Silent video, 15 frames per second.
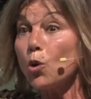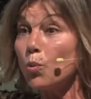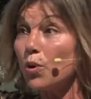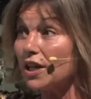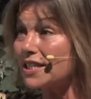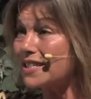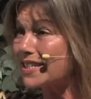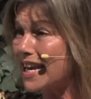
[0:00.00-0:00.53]

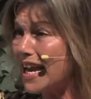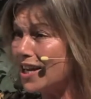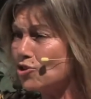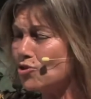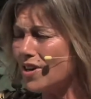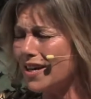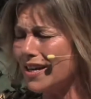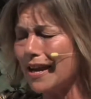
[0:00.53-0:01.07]
well, it's
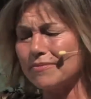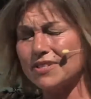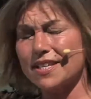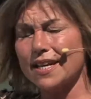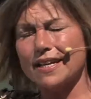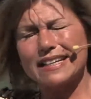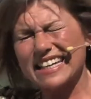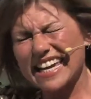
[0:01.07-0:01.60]
Kendra, and I'm
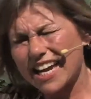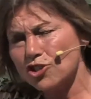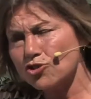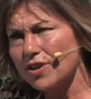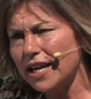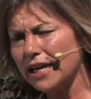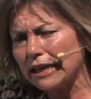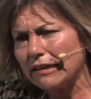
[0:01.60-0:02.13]
saying
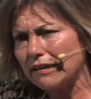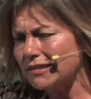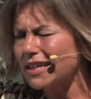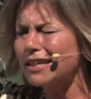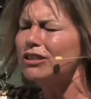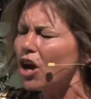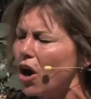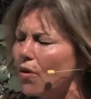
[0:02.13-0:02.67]
Kendrick, and he's
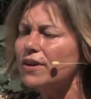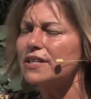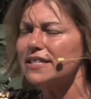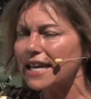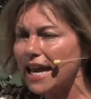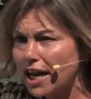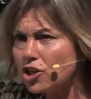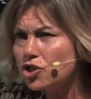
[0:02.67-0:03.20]
like, no, it's
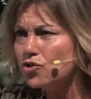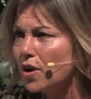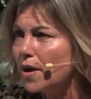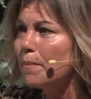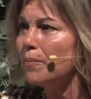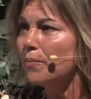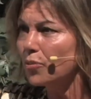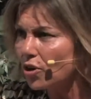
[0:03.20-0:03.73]
Kendra
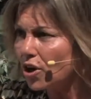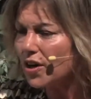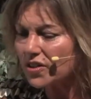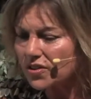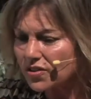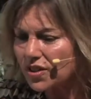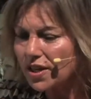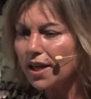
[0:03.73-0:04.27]

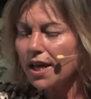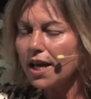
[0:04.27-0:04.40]
Brooks.